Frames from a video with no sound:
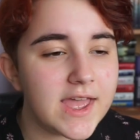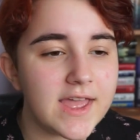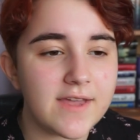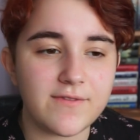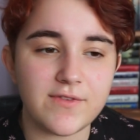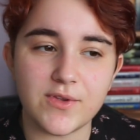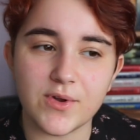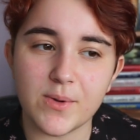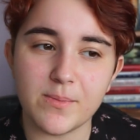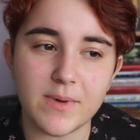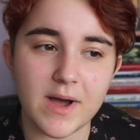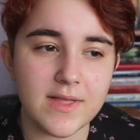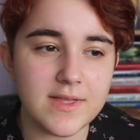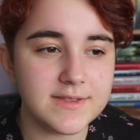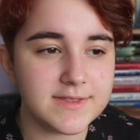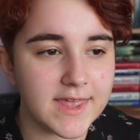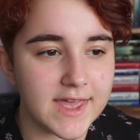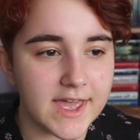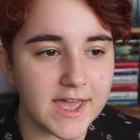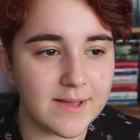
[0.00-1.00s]
if you don't
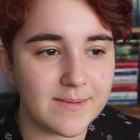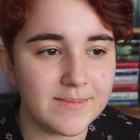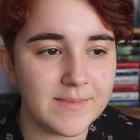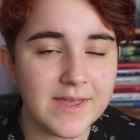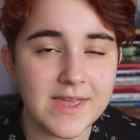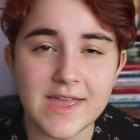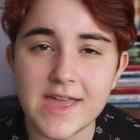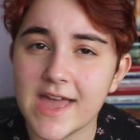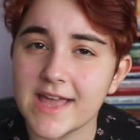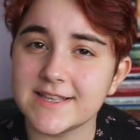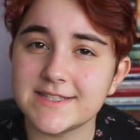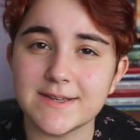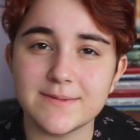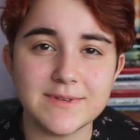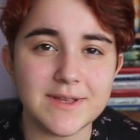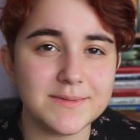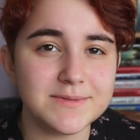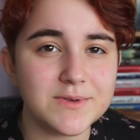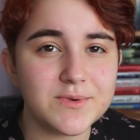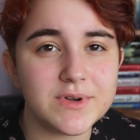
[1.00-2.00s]
bother them.
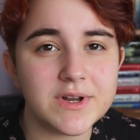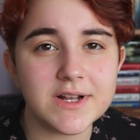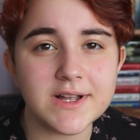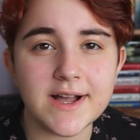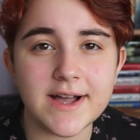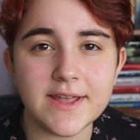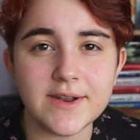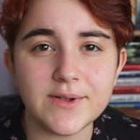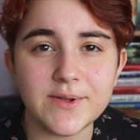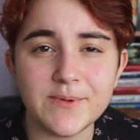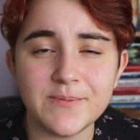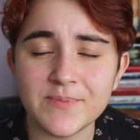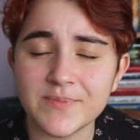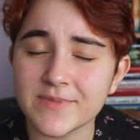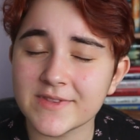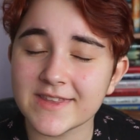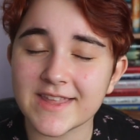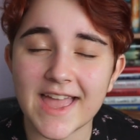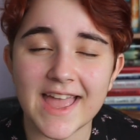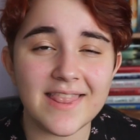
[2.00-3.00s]
Sometimes they want to cuddle,
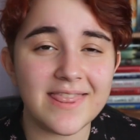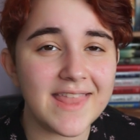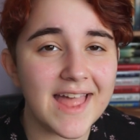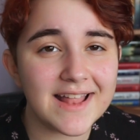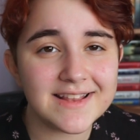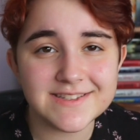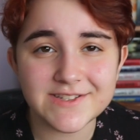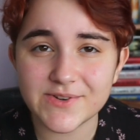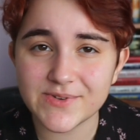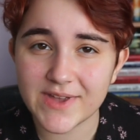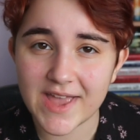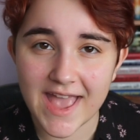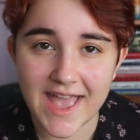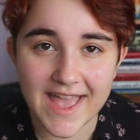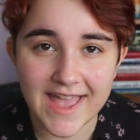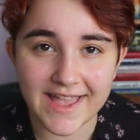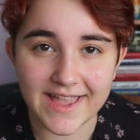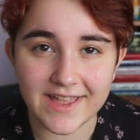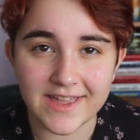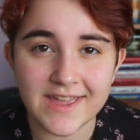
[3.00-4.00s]
and that's
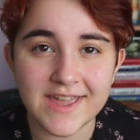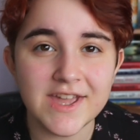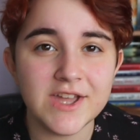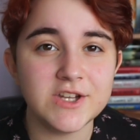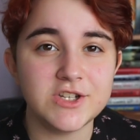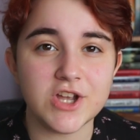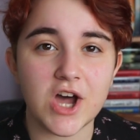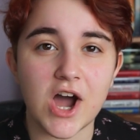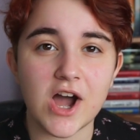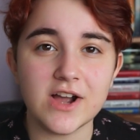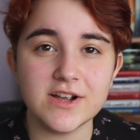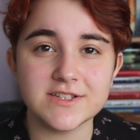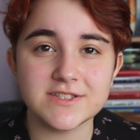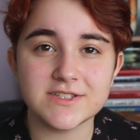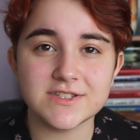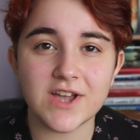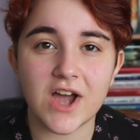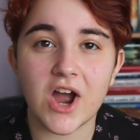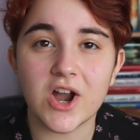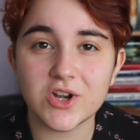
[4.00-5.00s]
okay.
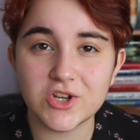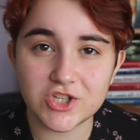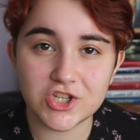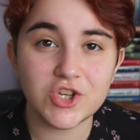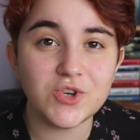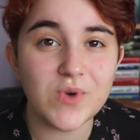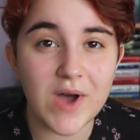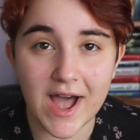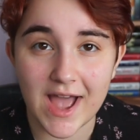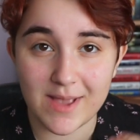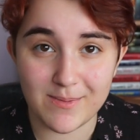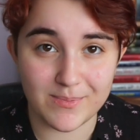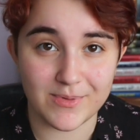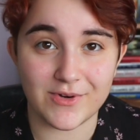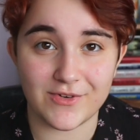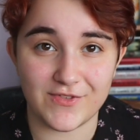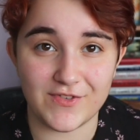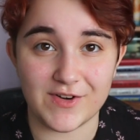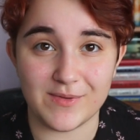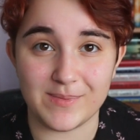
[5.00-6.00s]
Dogs are too
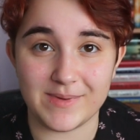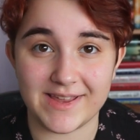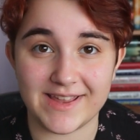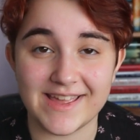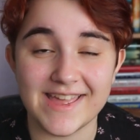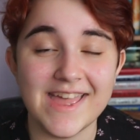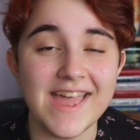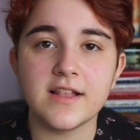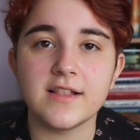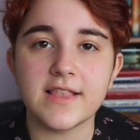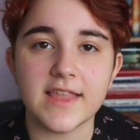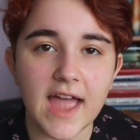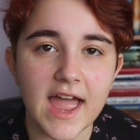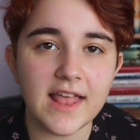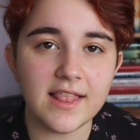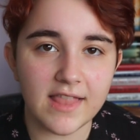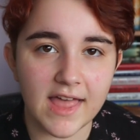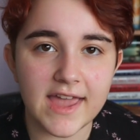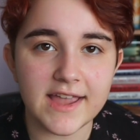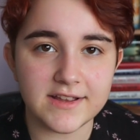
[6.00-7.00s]
hyper for me. Like,
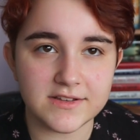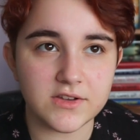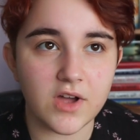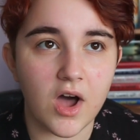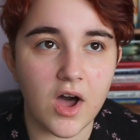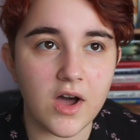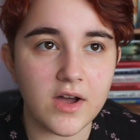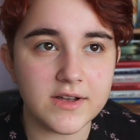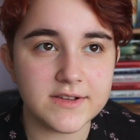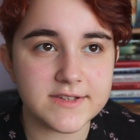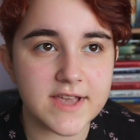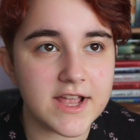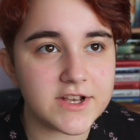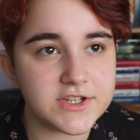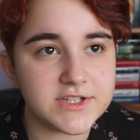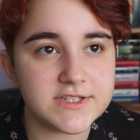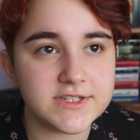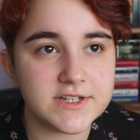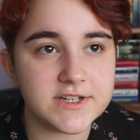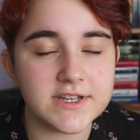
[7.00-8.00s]
I like dogs, I
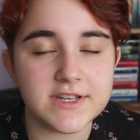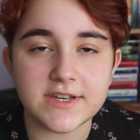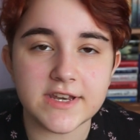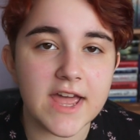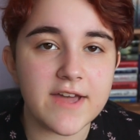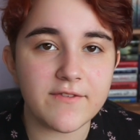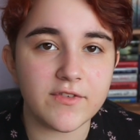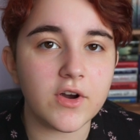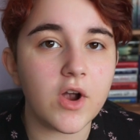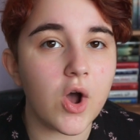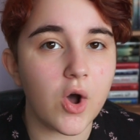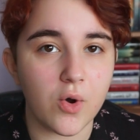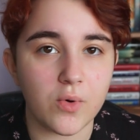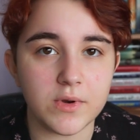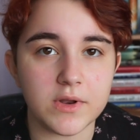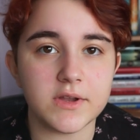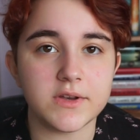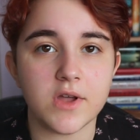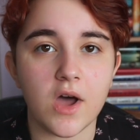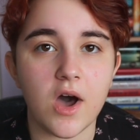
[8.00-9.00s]
just could never
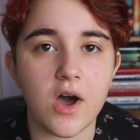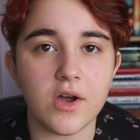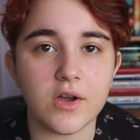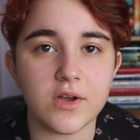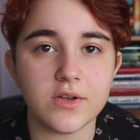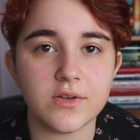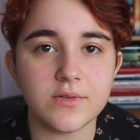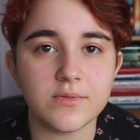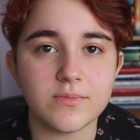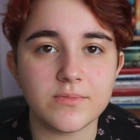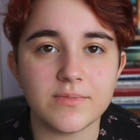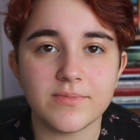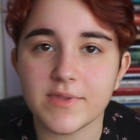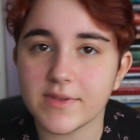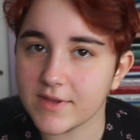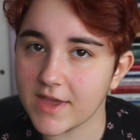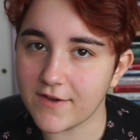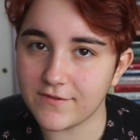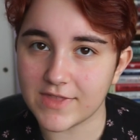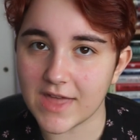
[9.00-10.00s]
own a dog,
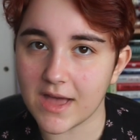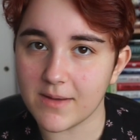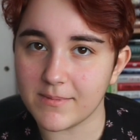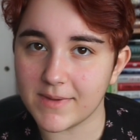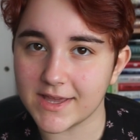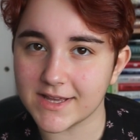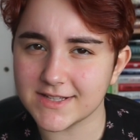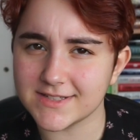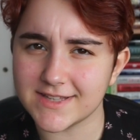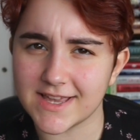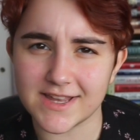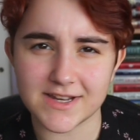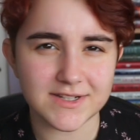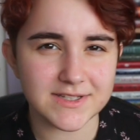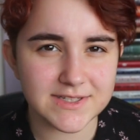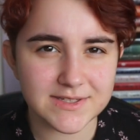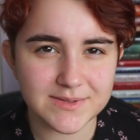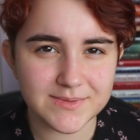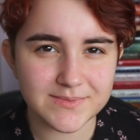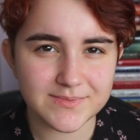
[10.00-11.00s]
if that makes
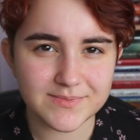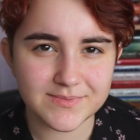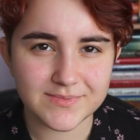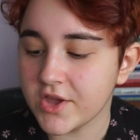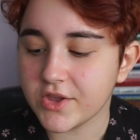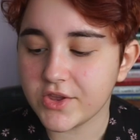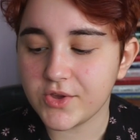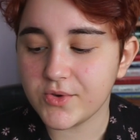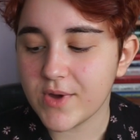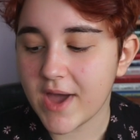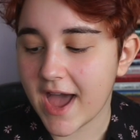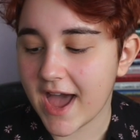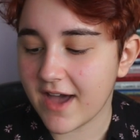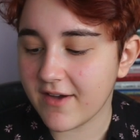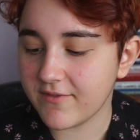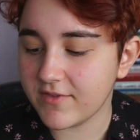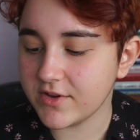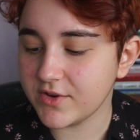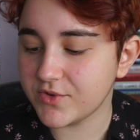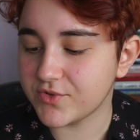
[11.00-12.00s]
sense. You
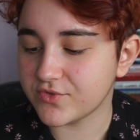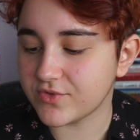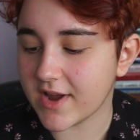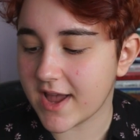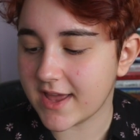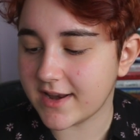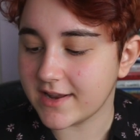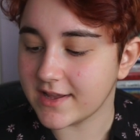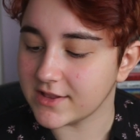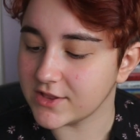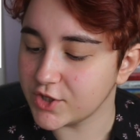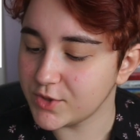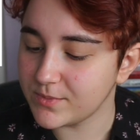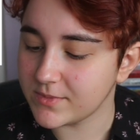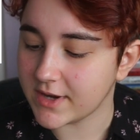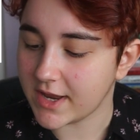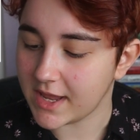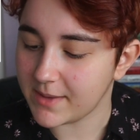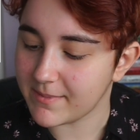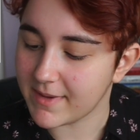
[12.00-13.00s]
haven't read
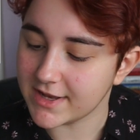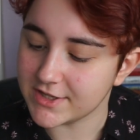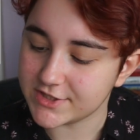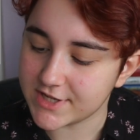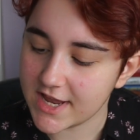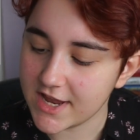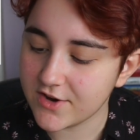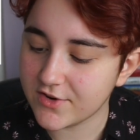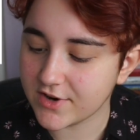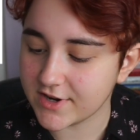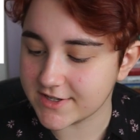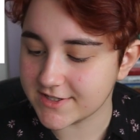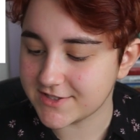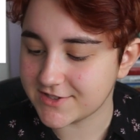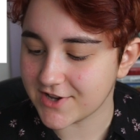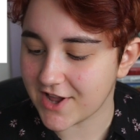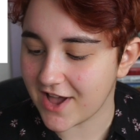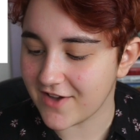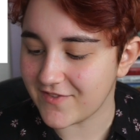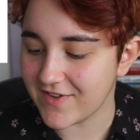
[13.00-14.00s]
Illuminae by Jake
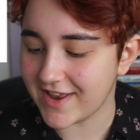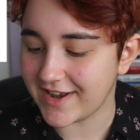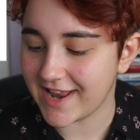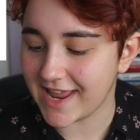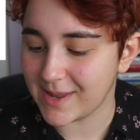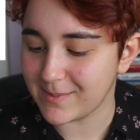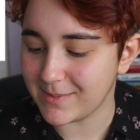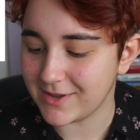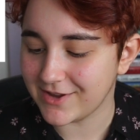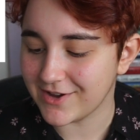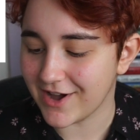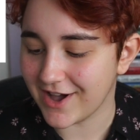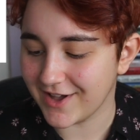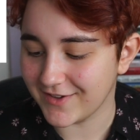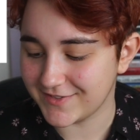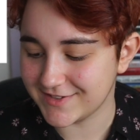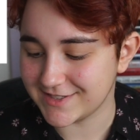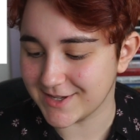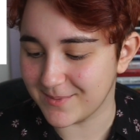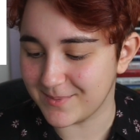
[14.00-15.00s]
Kristoff and Amy
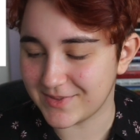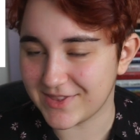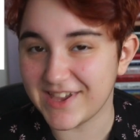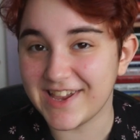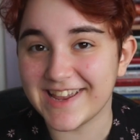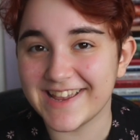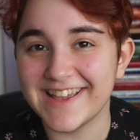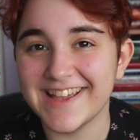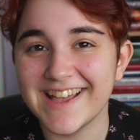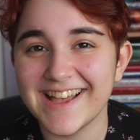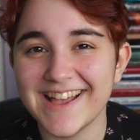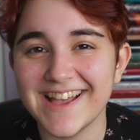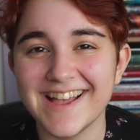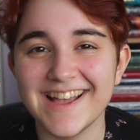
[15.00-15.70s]
Koff something.